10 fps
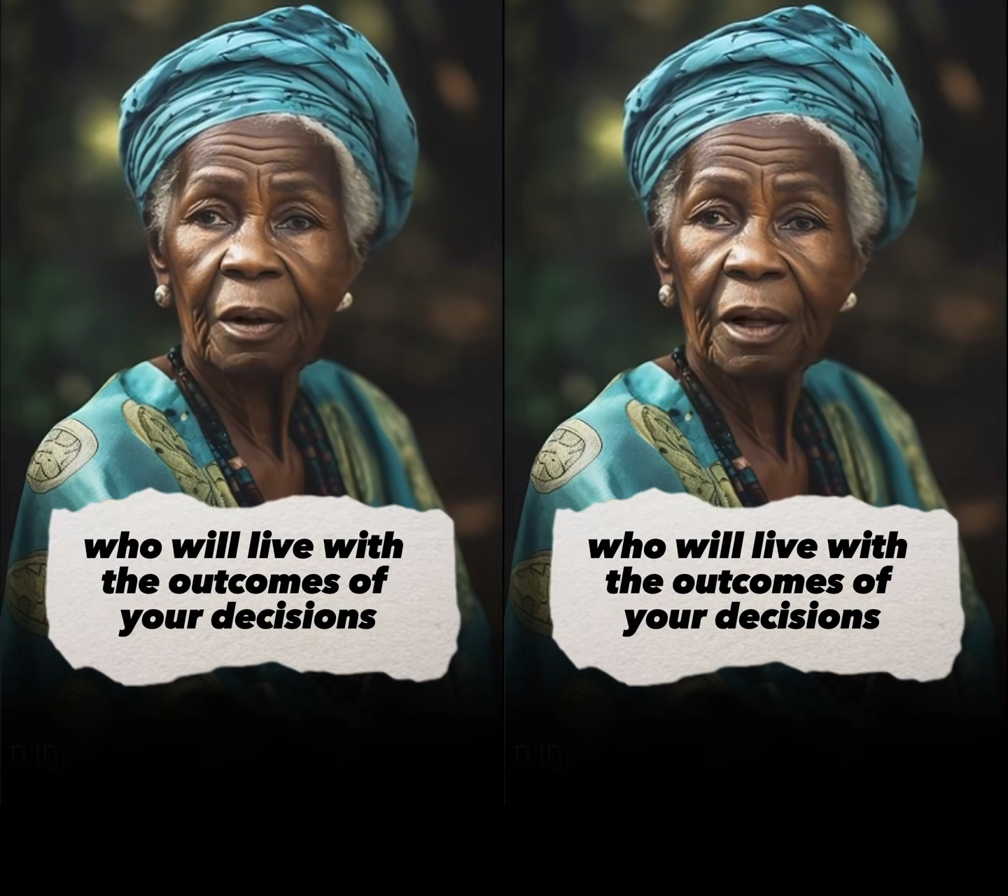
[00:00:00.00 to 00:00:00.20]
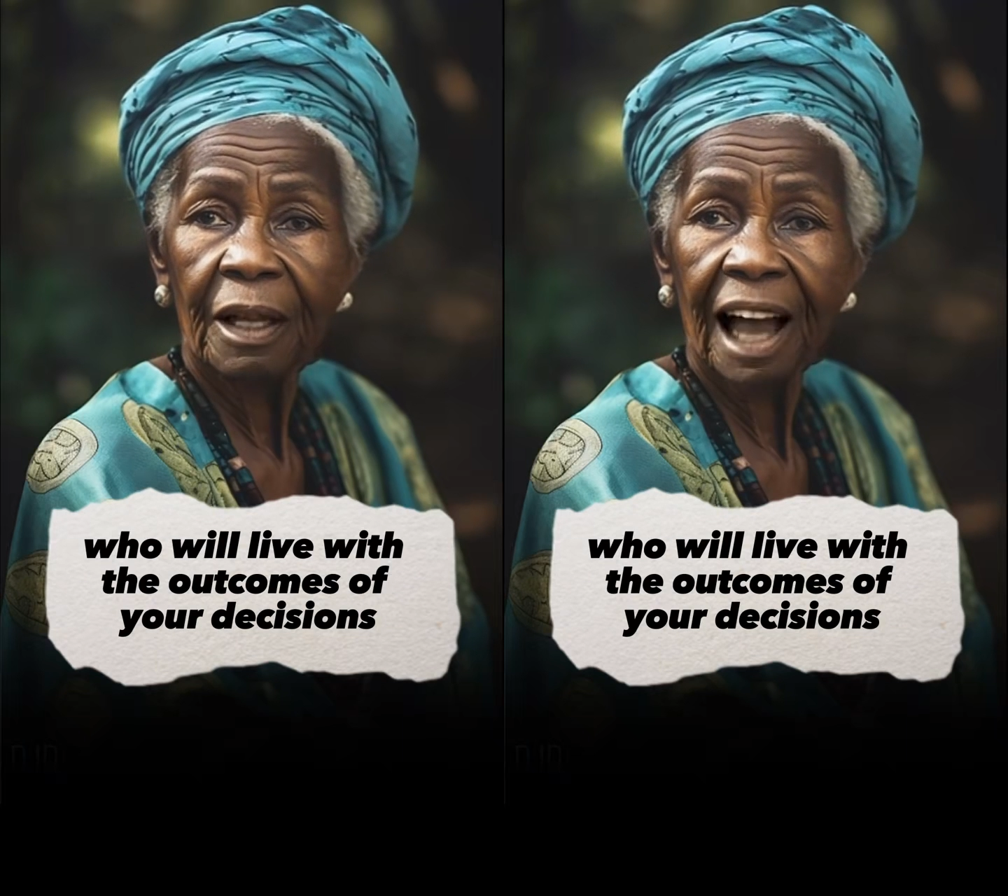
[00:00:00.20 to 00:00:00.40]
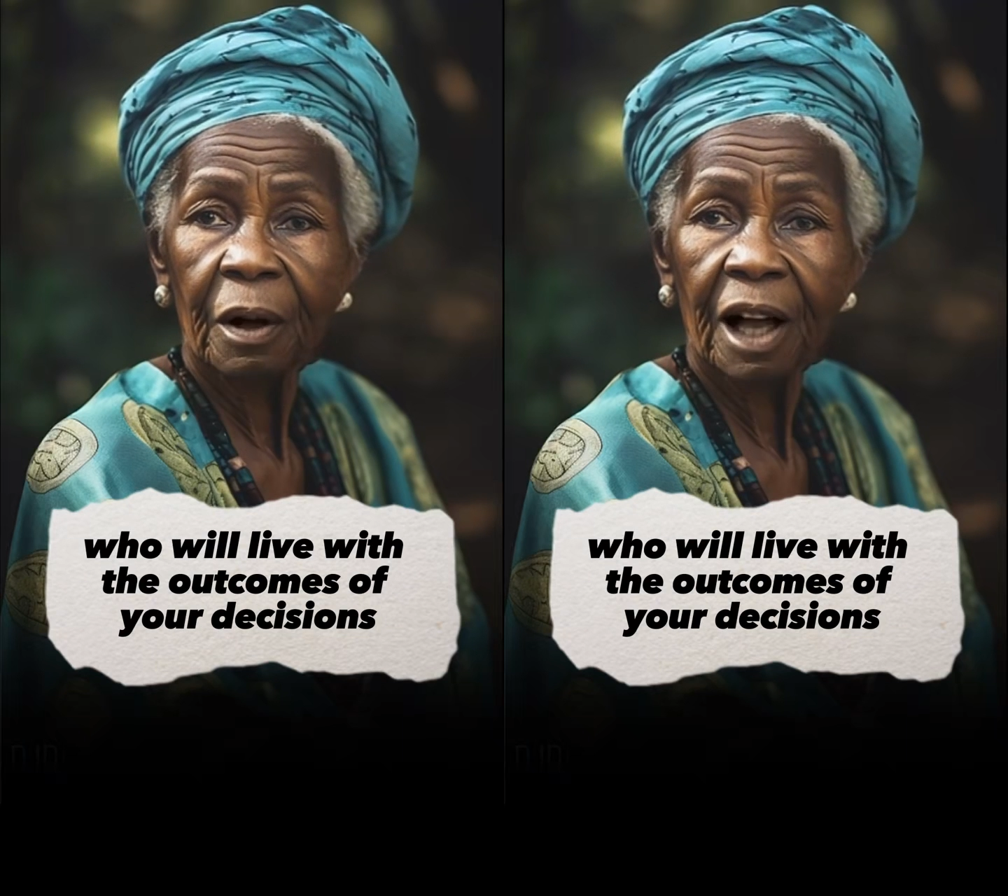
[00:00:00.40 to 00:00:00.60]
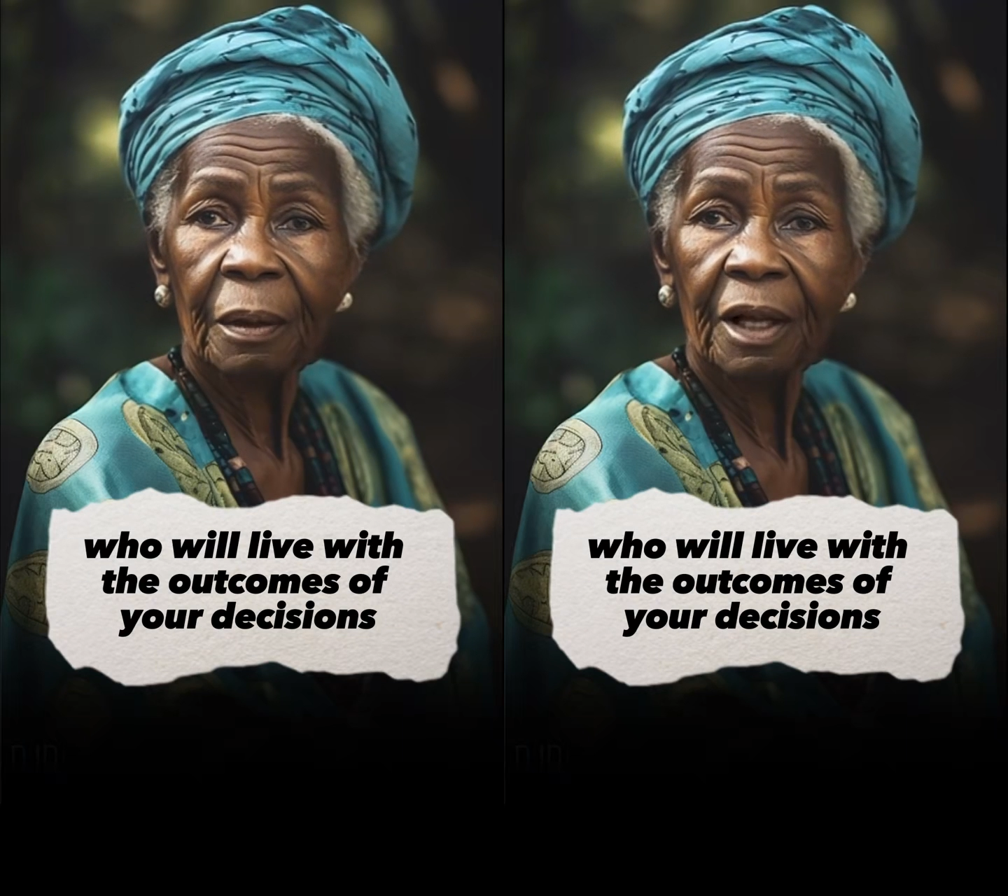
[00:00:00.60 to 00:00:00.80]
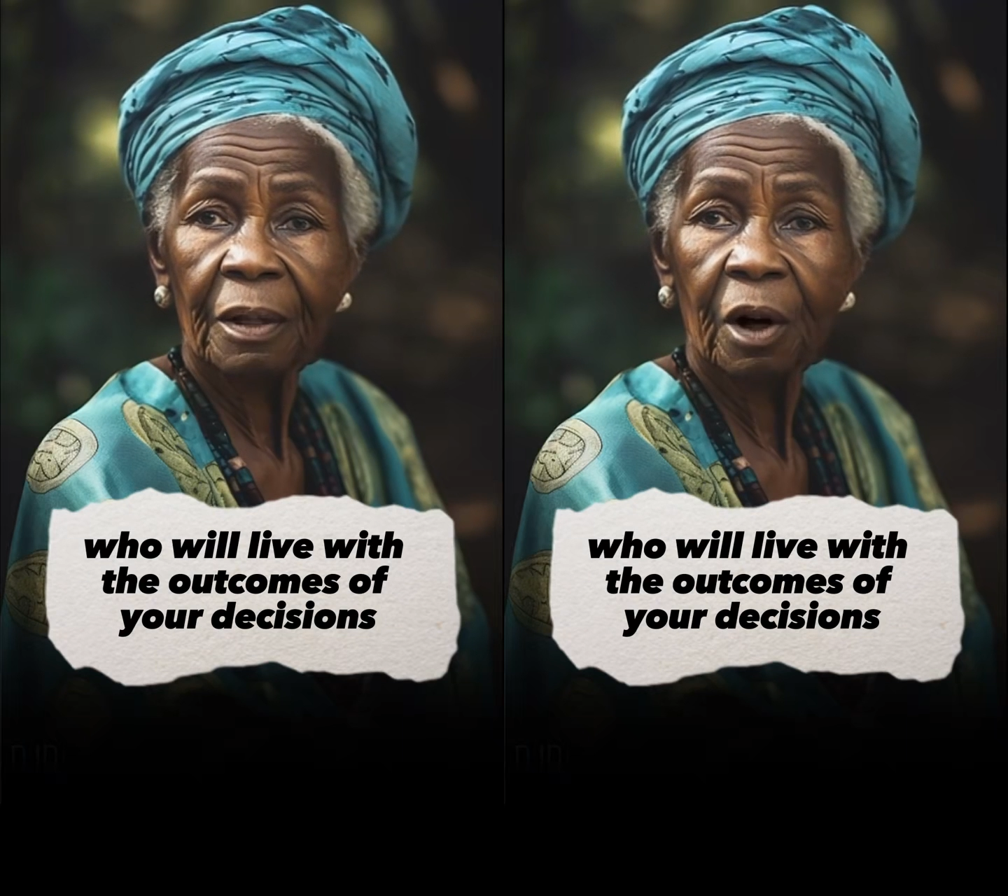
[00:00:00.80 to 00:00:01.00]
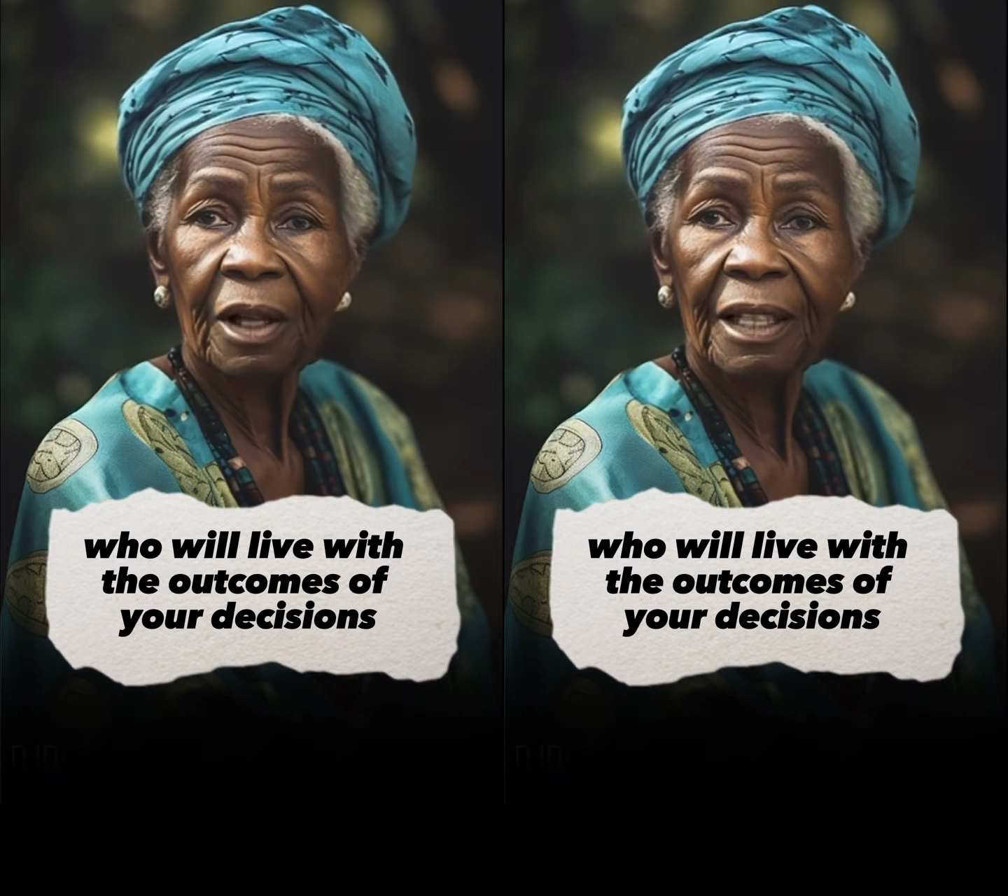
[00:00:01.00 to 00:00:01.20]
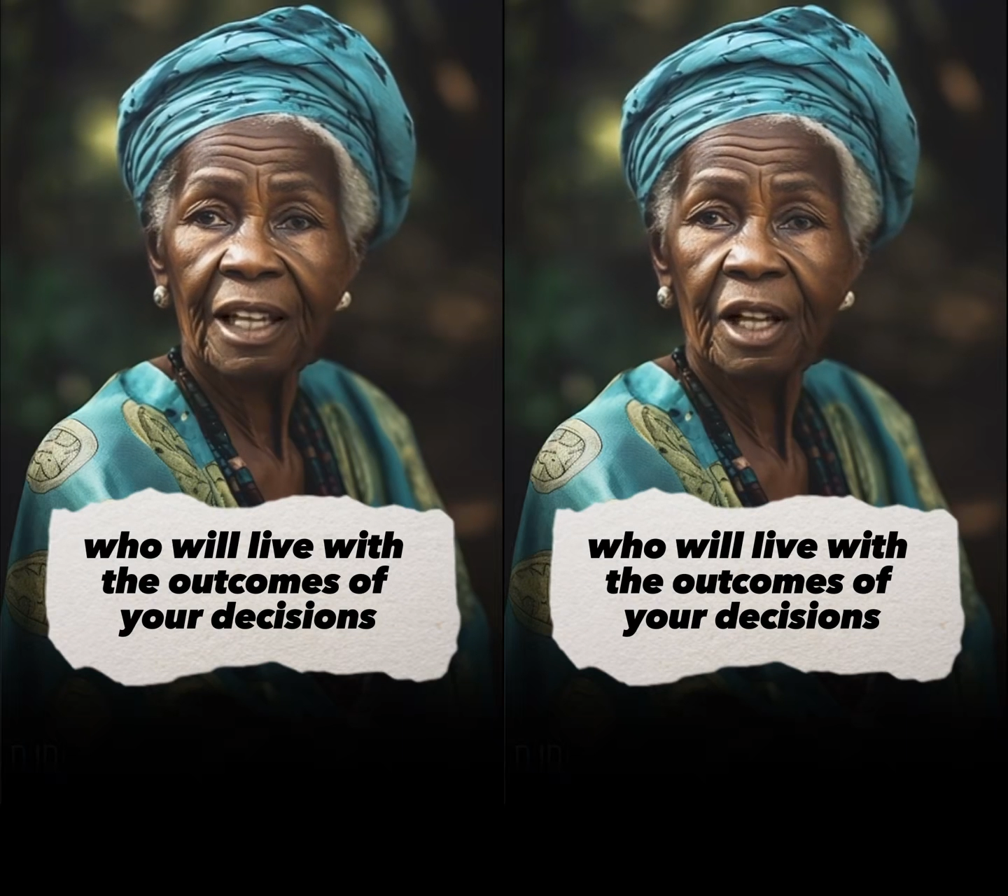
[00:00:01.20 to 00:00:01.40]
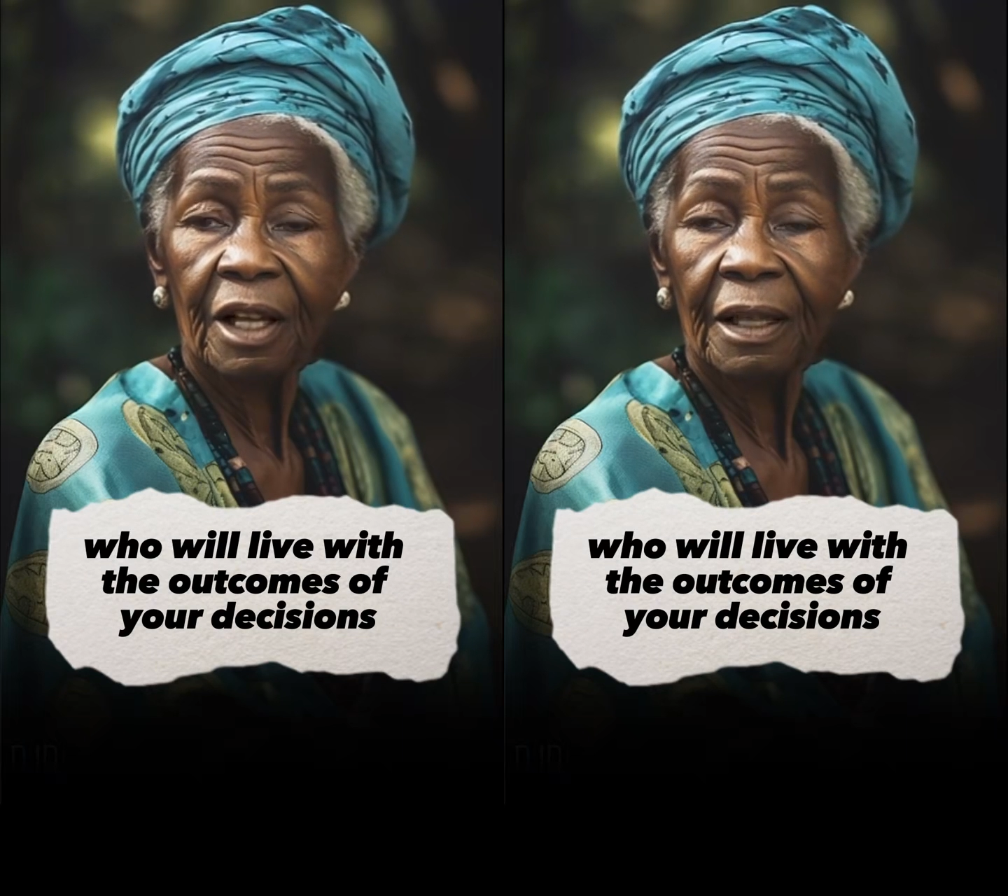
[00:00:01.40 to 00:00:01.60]
with the outcomes of your
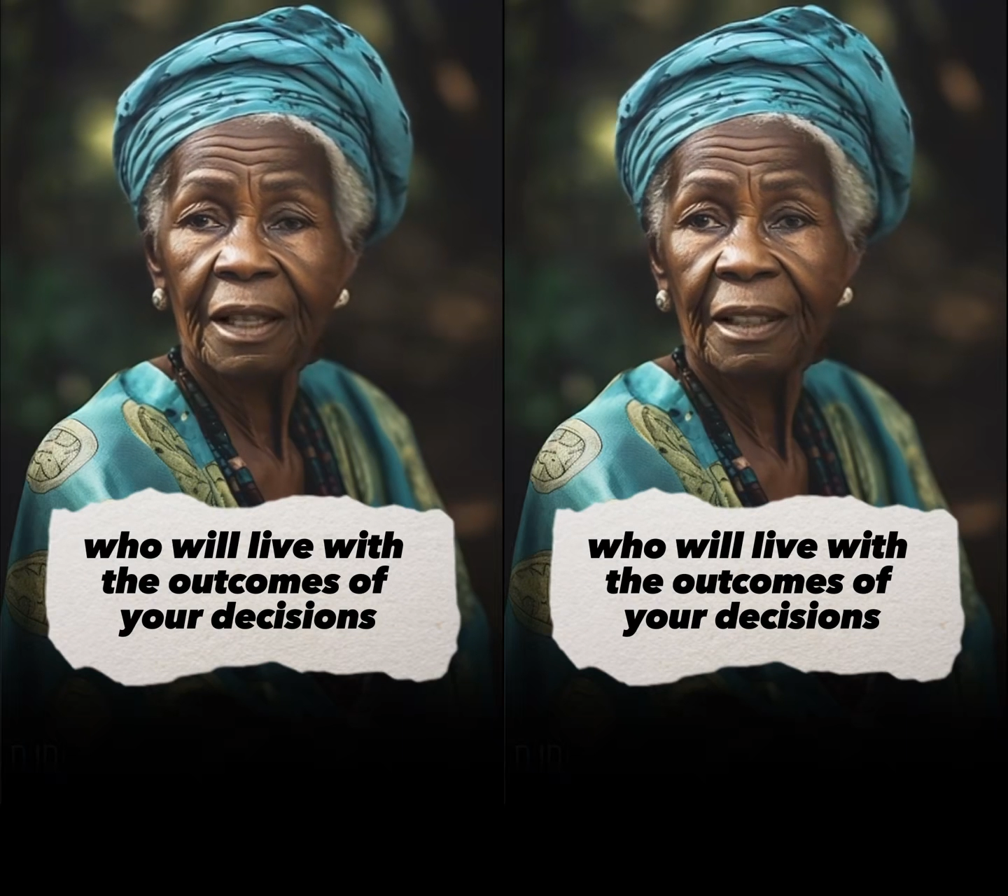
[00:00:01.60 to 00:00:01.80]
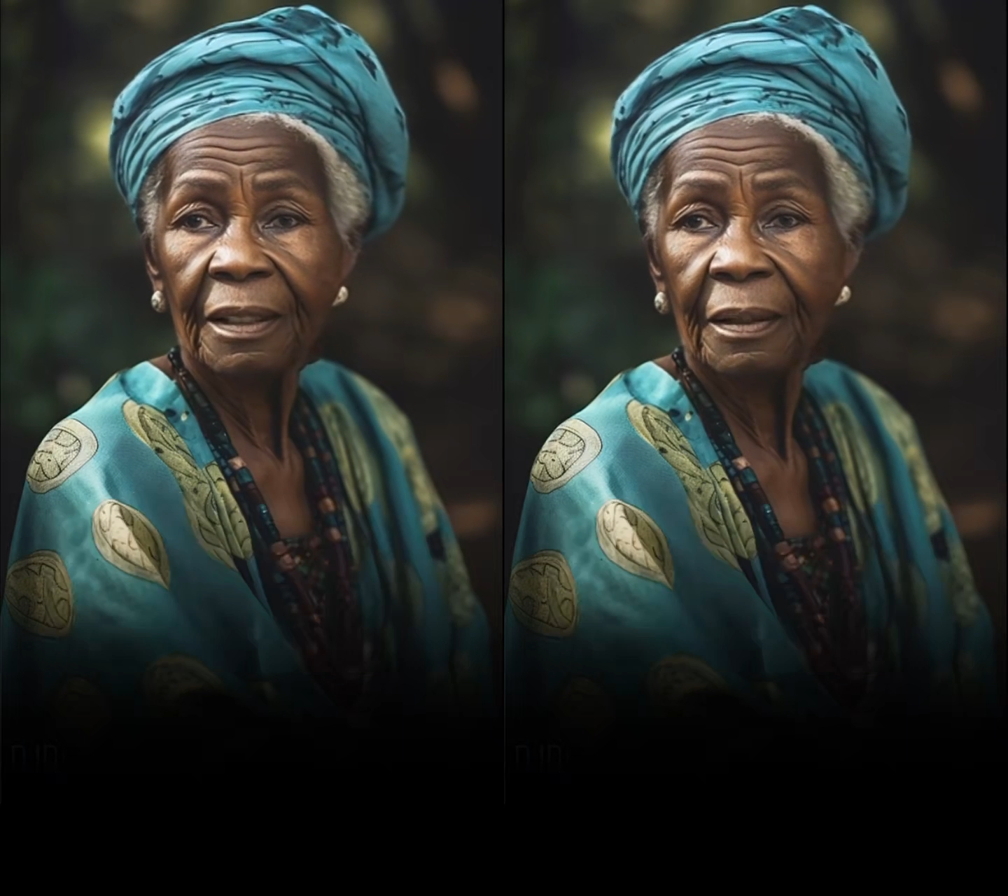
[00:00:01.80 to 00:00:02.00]
decisions.